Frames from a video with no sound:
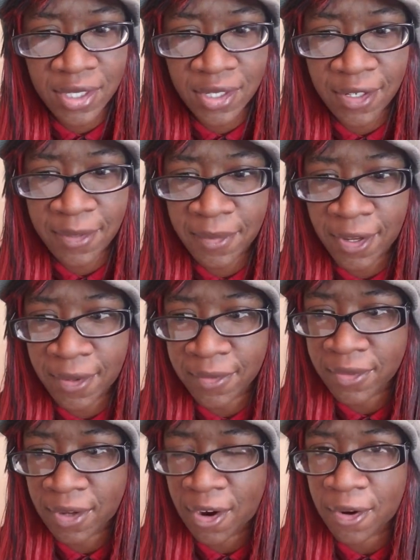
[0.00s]

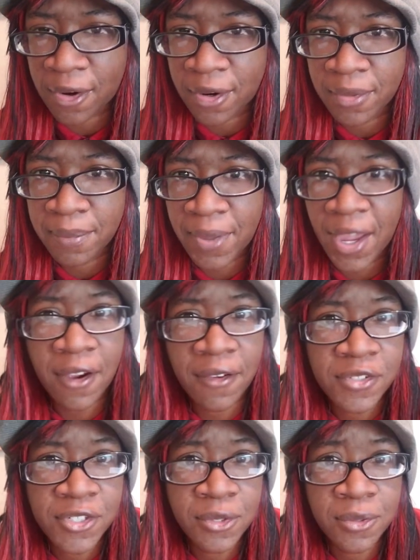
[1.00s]
on our
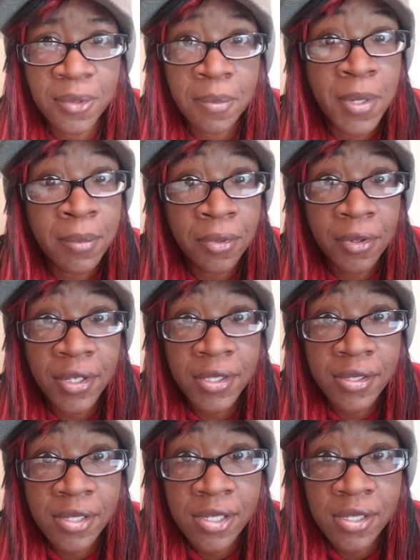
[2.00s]
path to
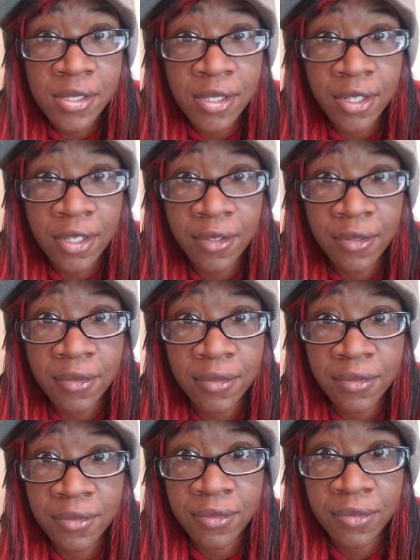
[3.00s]
remembrance
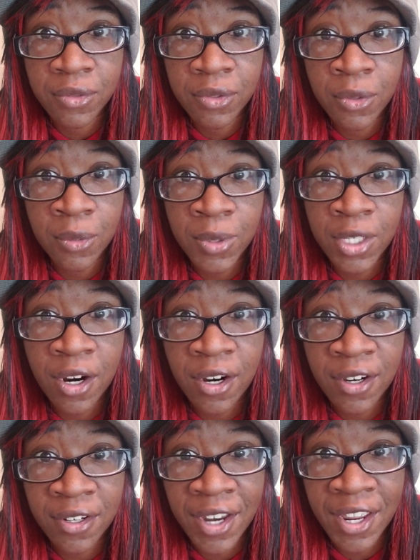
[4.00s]
of who we
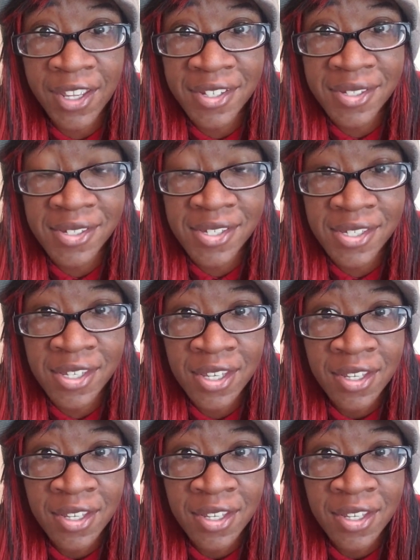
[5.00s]
are as